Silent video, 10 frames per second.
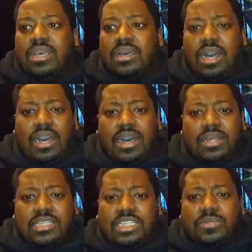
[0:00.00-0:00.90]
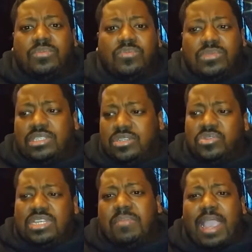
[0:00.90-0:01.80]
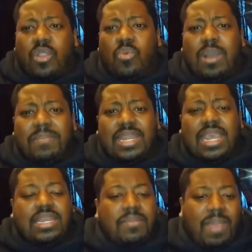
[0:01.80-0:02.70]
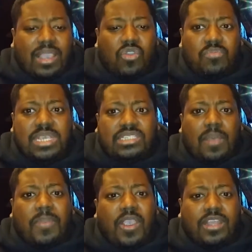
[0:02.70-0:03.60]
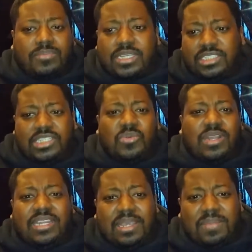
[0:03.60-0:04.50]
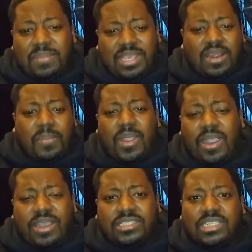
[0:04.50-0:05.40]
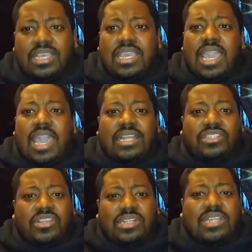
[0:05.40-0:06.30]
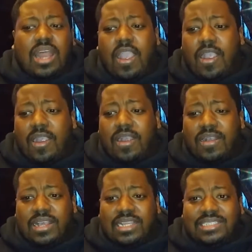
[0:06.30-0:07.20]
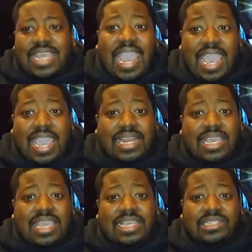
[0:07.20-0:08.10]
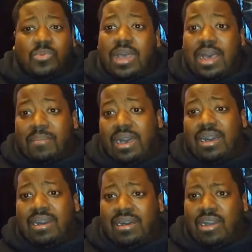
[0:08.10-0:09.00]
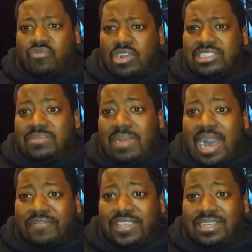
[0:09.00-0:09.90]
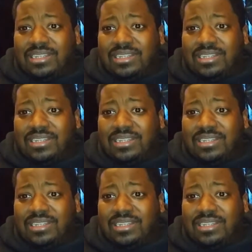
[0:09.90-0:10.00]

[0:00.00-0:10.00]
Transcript: this. You see Michael 1 minute, and then Michael meets her parents, because she wanted him to meet her parents, and it turns out that her dad is, what, a Russian mafia?